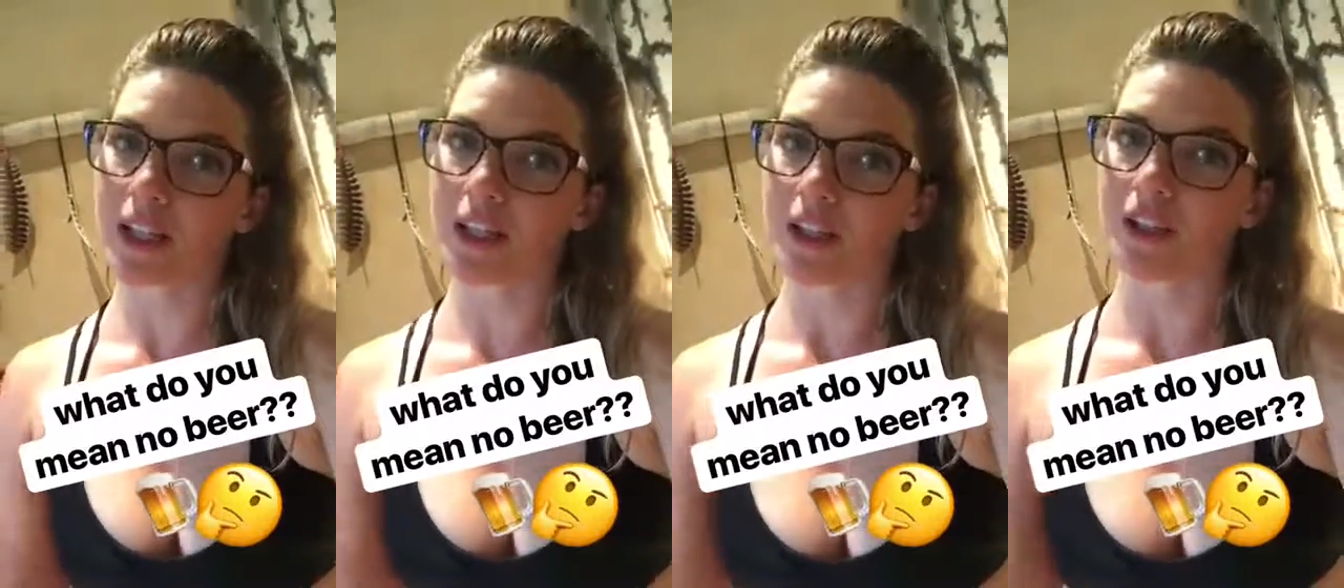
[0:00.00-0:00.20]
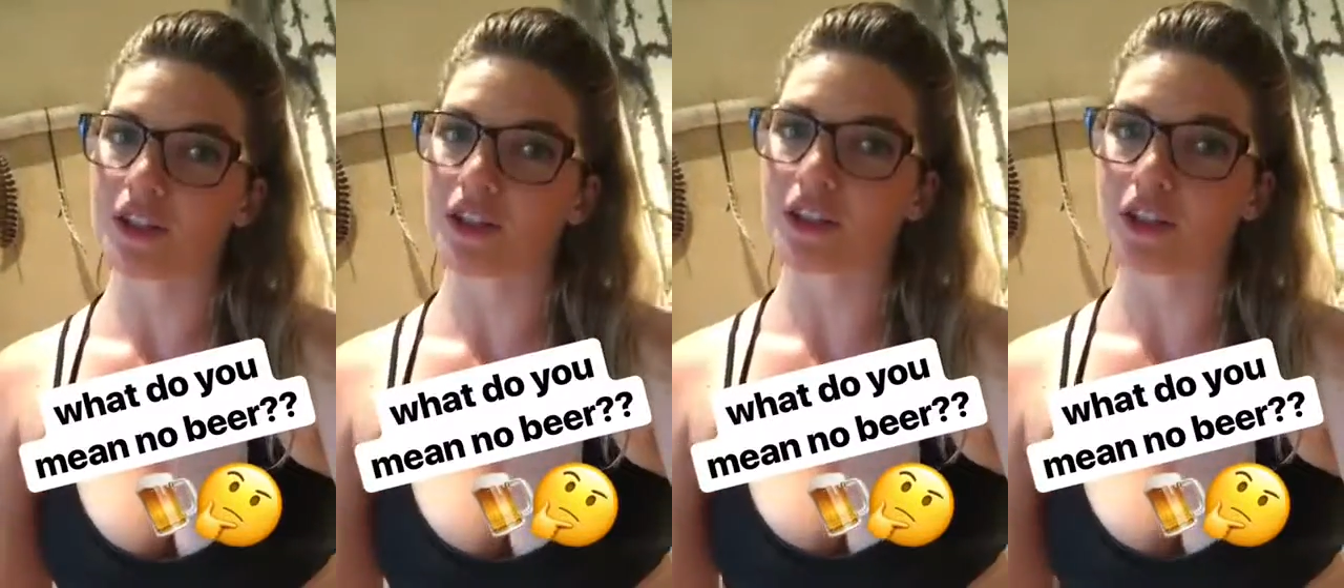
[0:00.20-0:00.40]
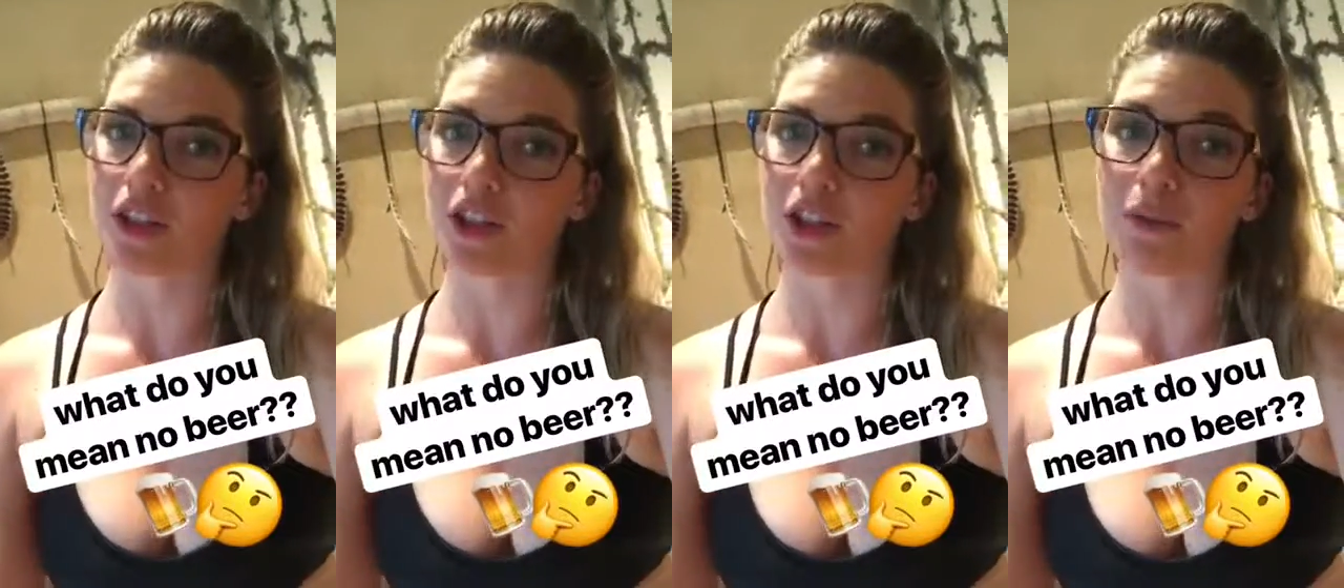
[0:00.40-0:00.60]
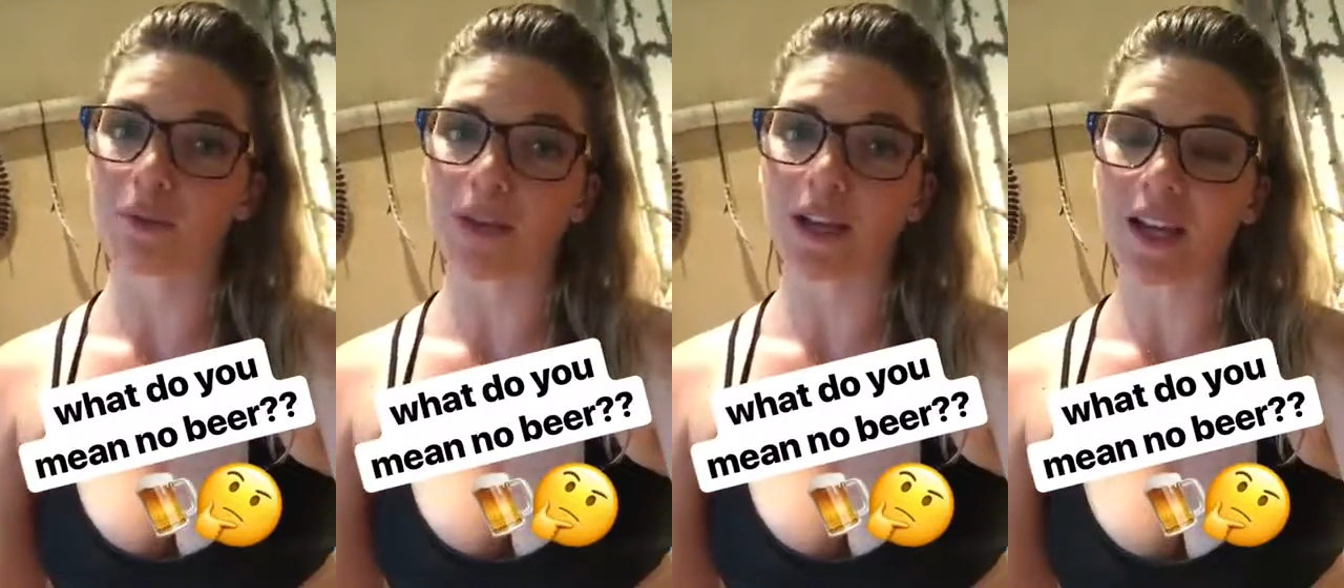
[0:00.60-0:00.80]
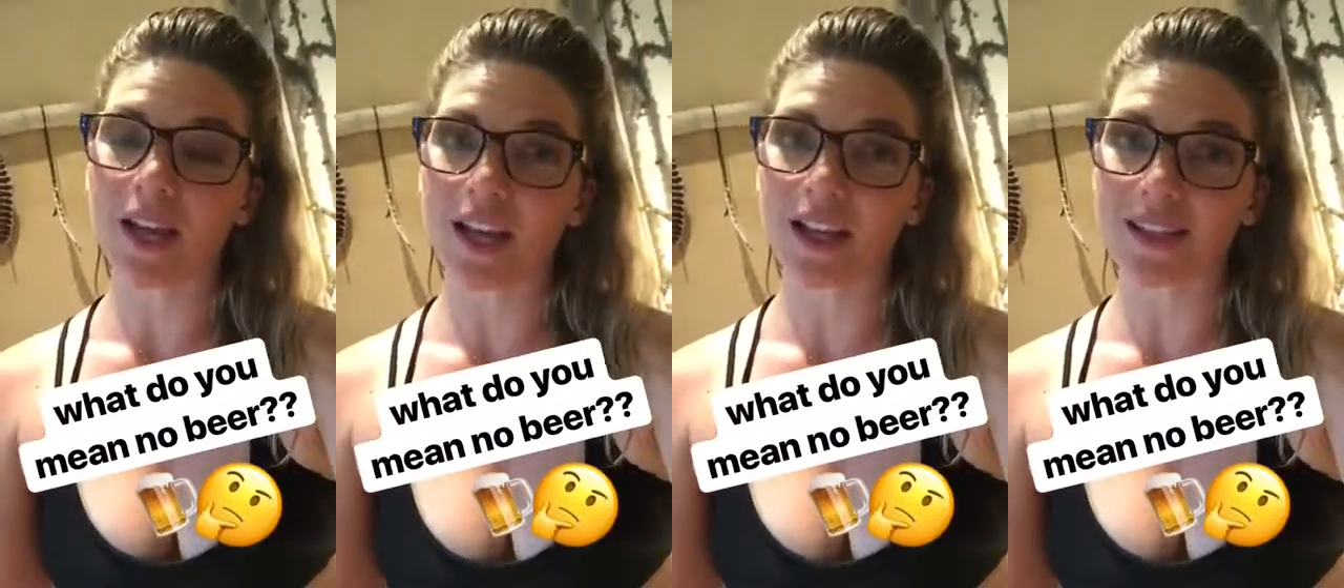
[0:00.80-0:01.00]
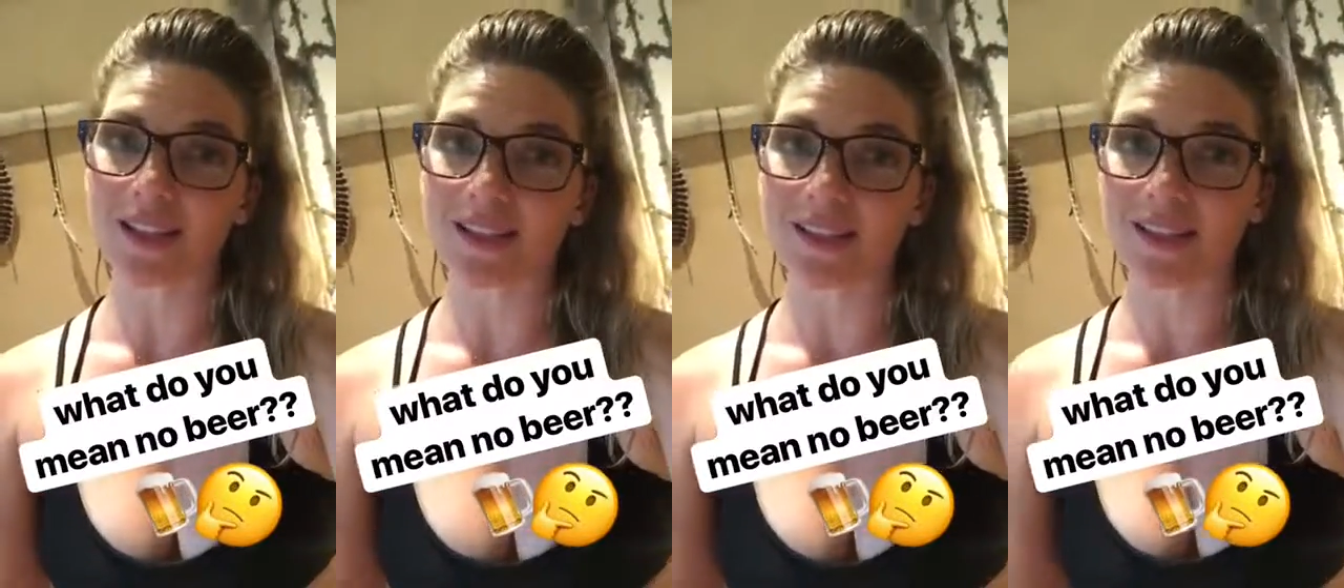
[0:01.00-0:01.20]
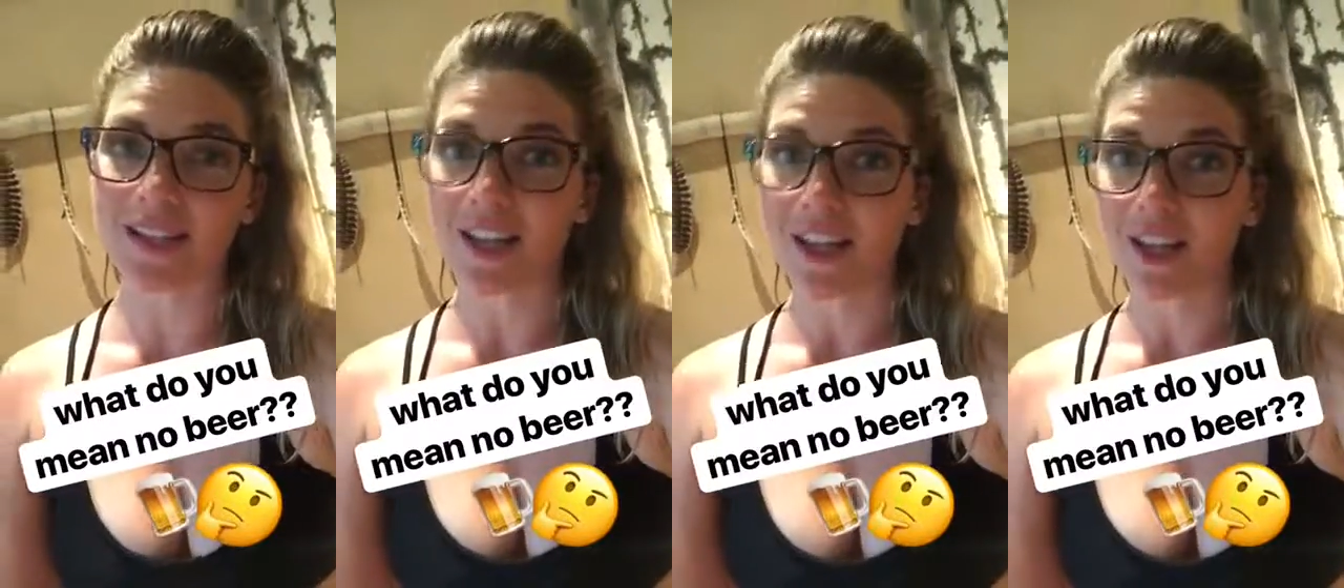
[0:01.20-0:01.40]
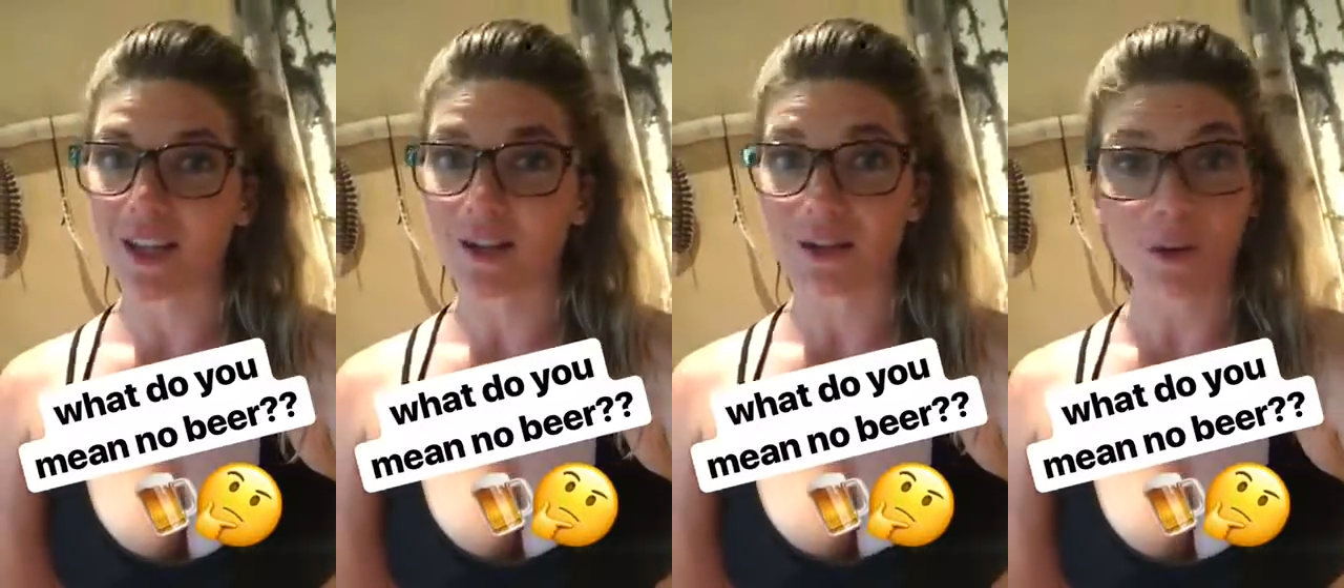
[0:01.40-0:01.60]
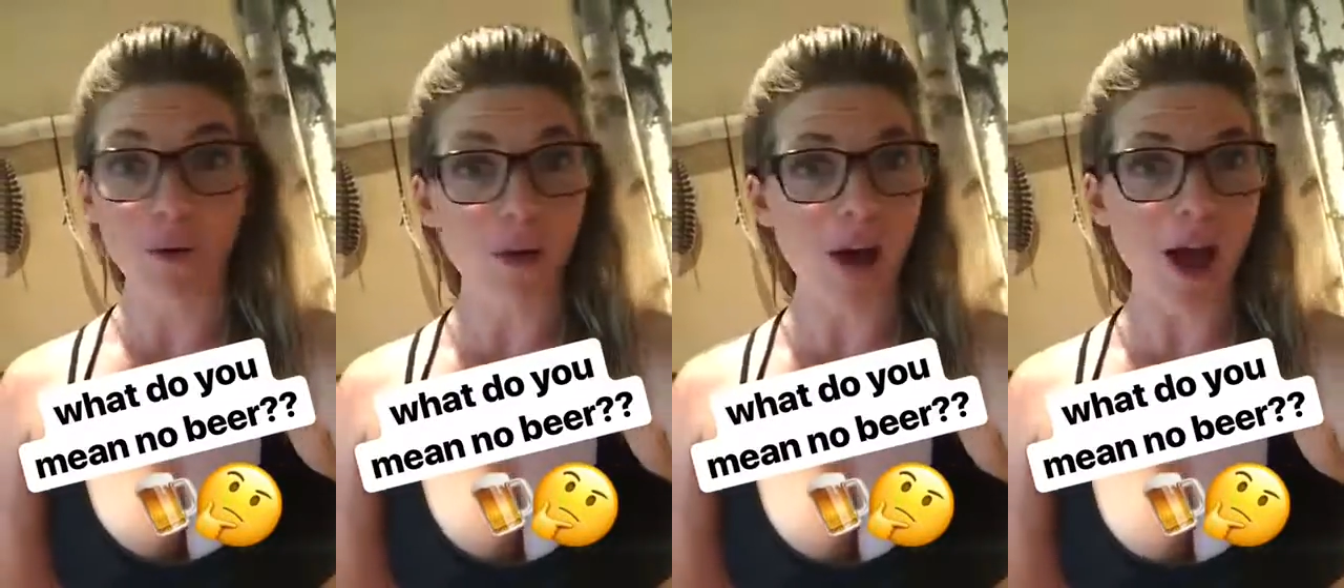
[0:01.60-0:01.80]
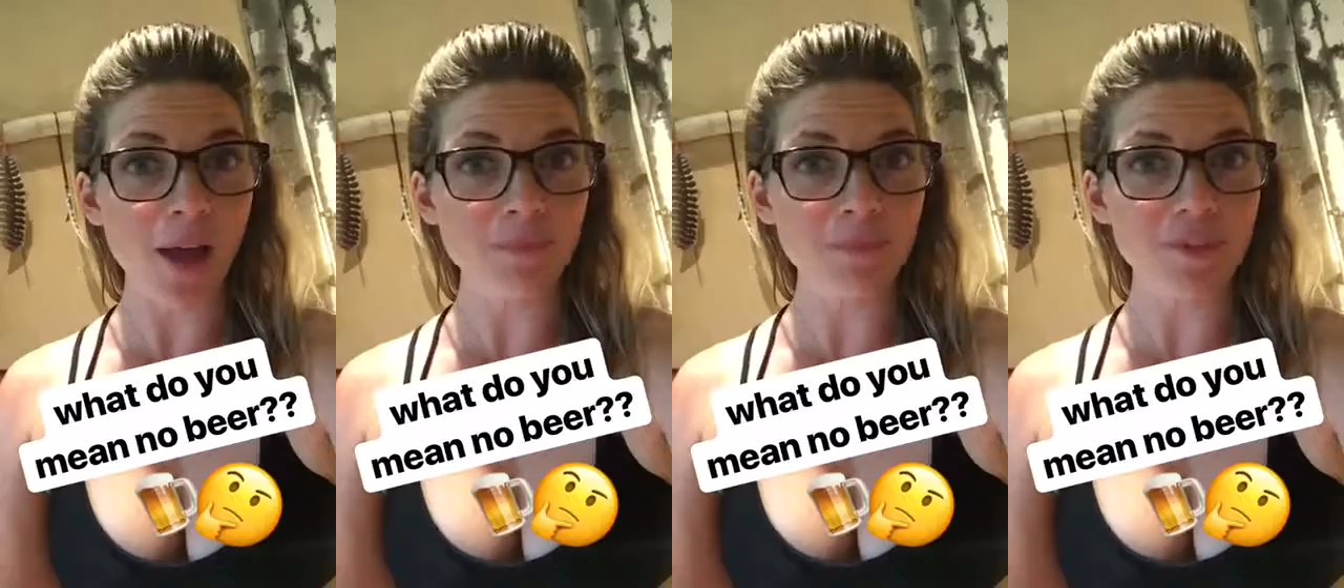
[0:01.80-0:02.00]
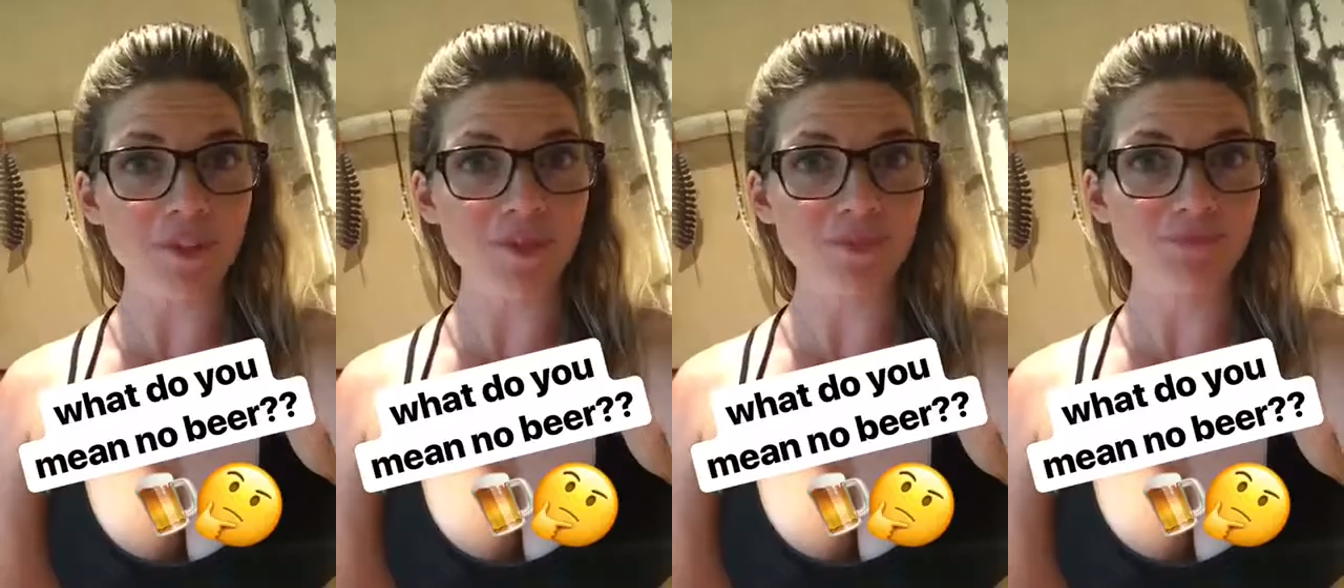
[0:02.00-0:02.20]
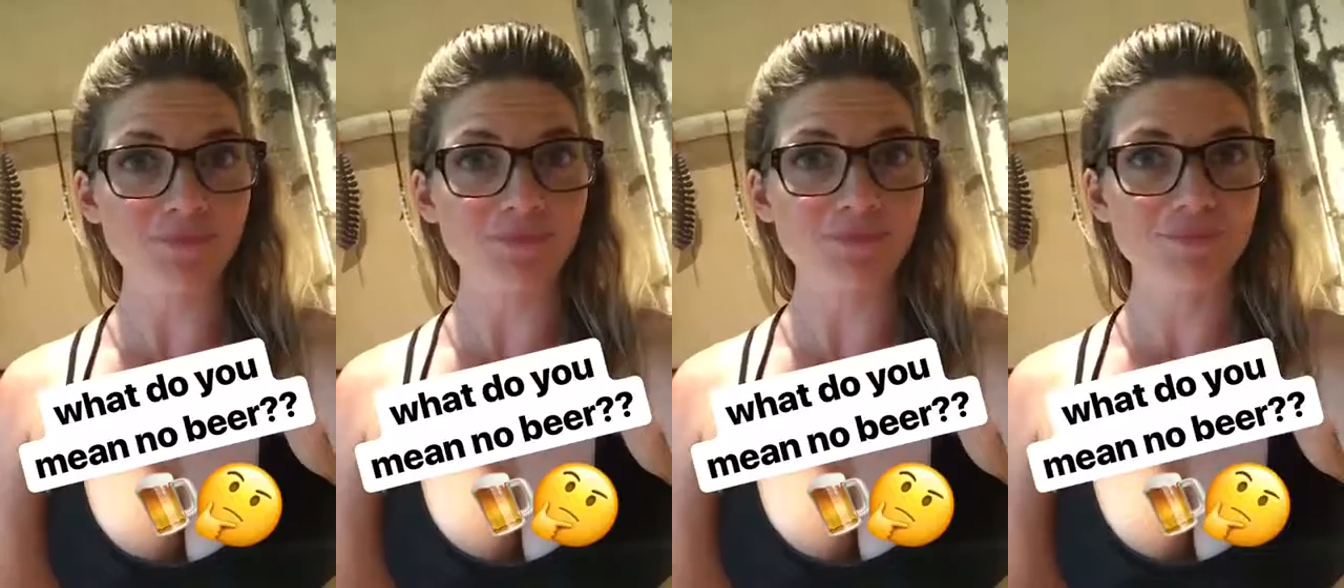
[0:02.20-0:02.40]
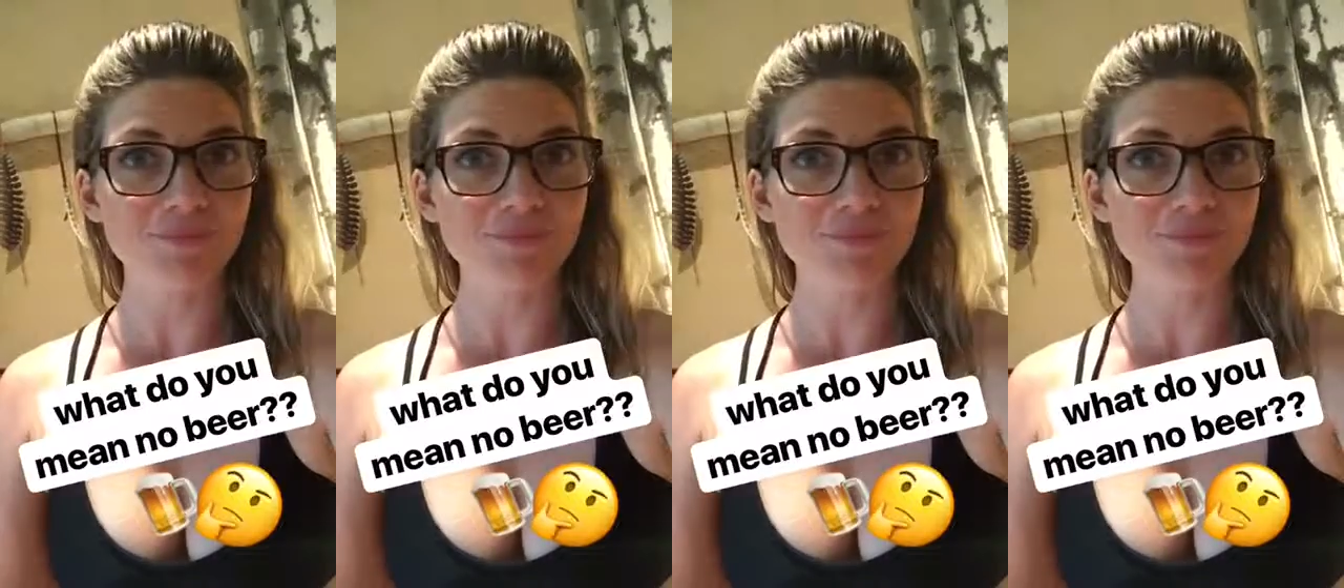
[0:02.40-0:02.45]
concerned because no hops,